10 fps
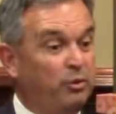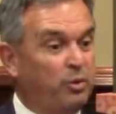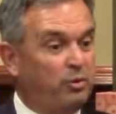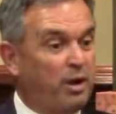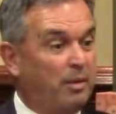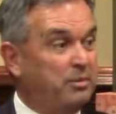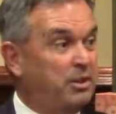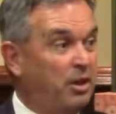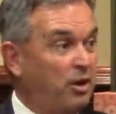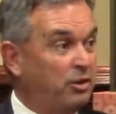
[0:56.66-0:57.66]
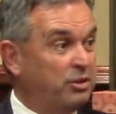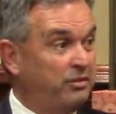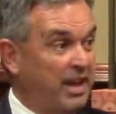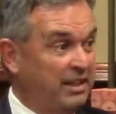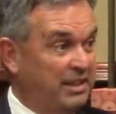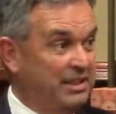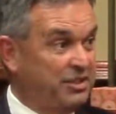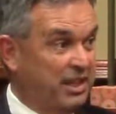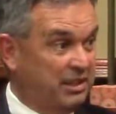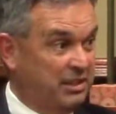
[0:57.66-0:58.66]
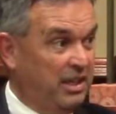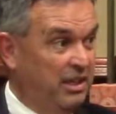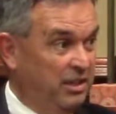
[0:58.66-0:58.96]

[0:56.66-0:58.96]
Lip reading: to Warner Robins in August of 1960.